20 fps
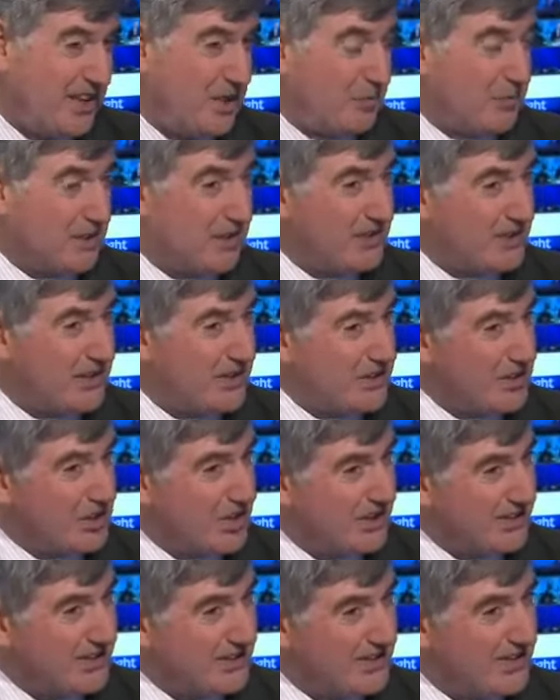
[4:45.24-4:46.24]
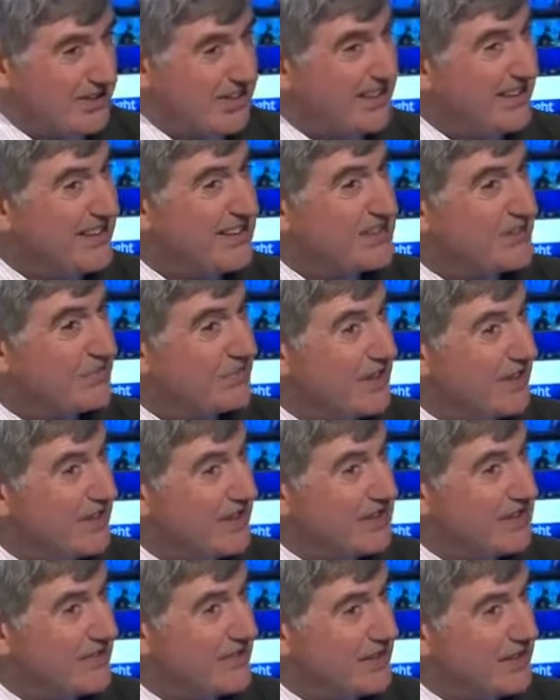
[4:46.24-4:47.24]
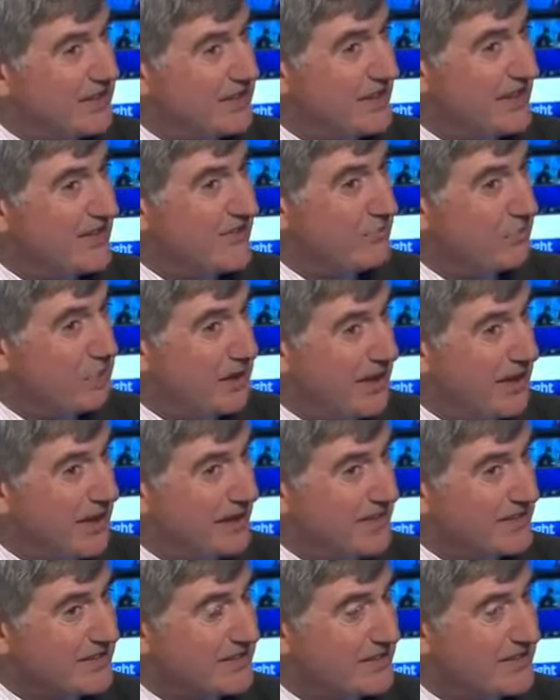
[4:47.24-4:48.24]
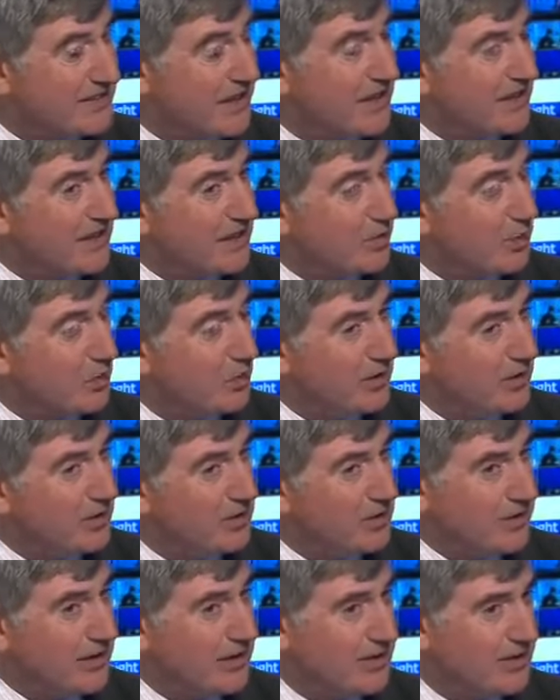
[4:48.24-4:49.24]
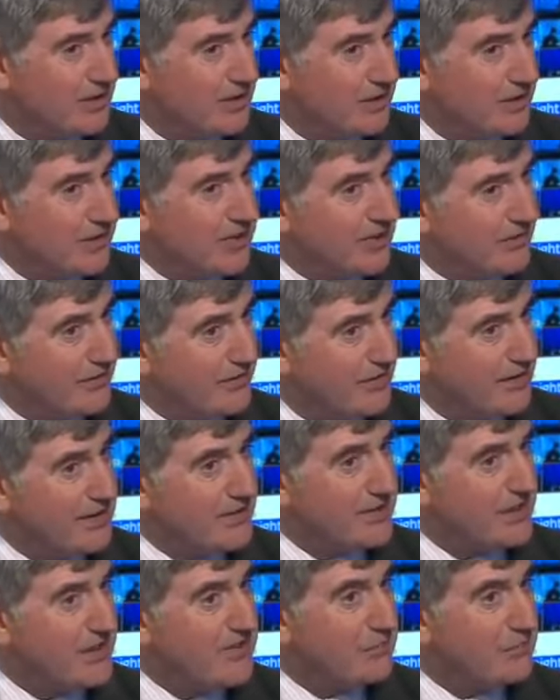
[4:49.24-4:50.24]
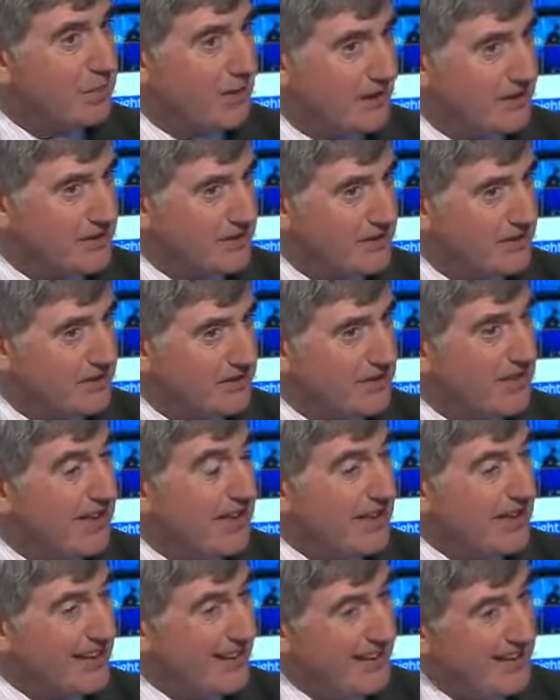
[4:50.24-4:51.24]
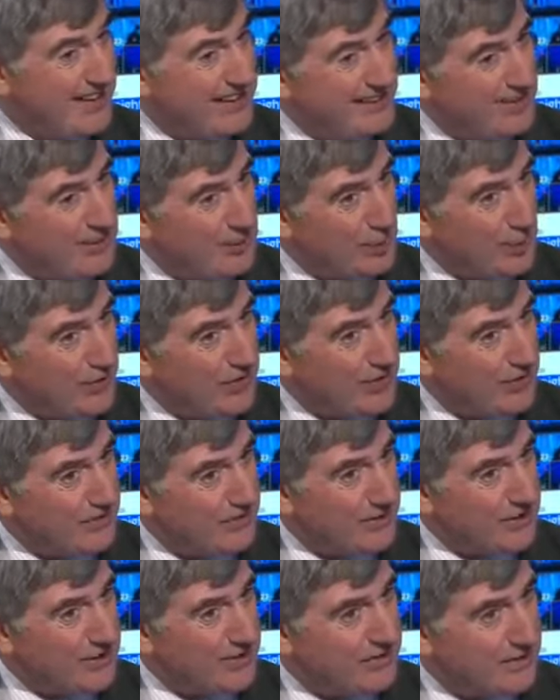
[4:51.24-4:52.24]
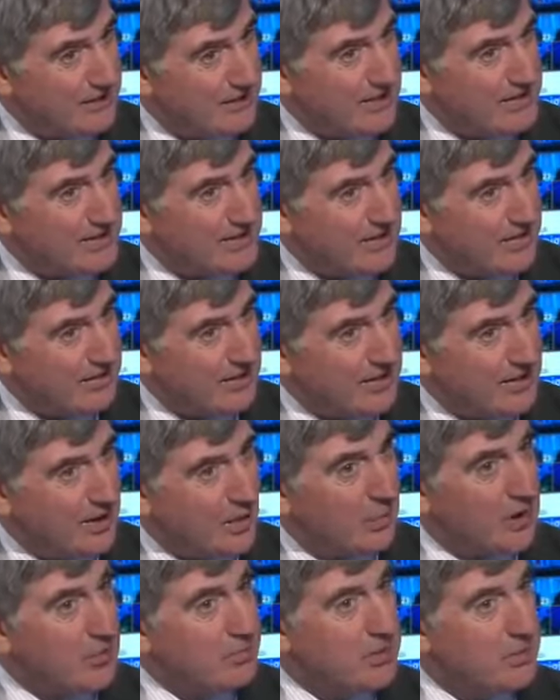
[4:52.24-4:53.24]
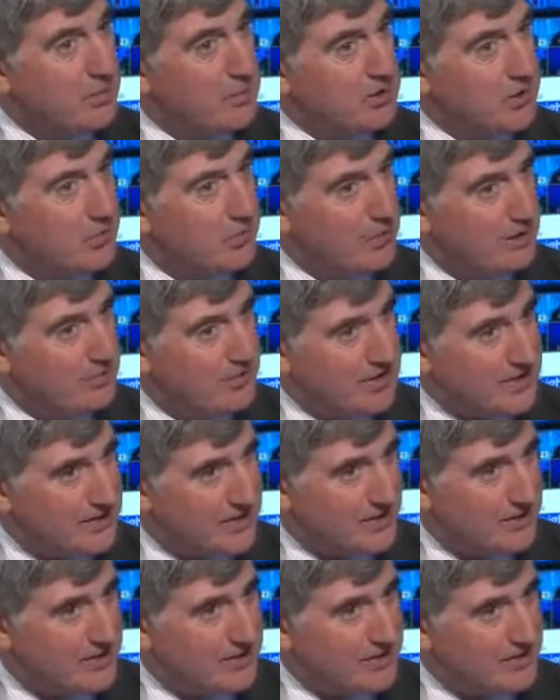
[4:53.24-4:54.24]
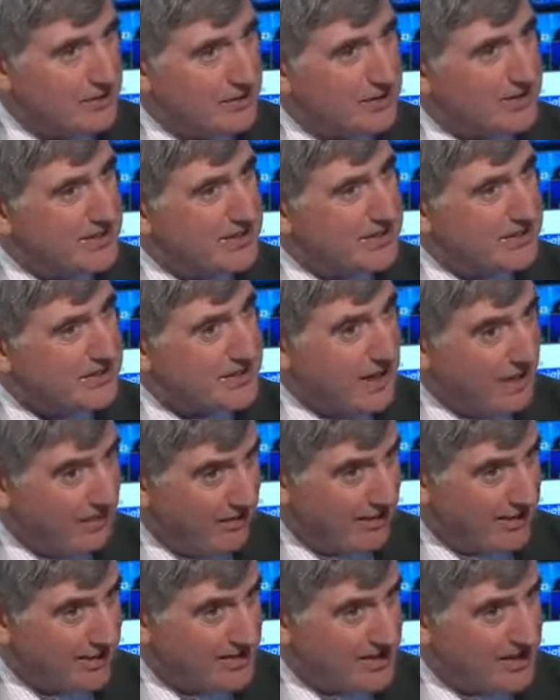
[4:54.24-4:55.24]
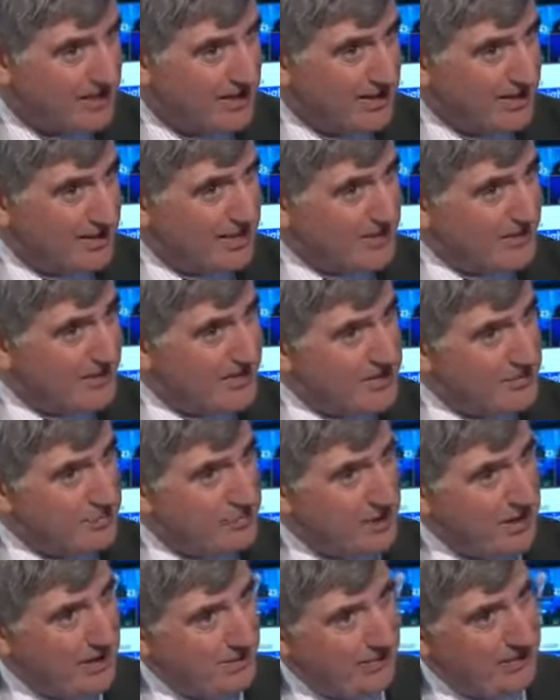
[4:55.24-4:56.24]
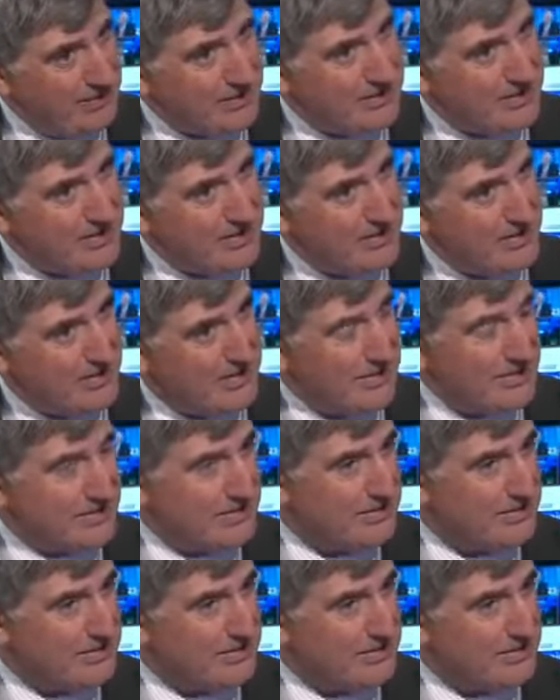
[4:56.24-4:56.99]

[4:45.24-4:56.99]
But essentially, Turkey is a relatively safe place, and I think what we're looking to do is to find safe places in North Africa and East Africa where people can be returned to discourage these perilous journeys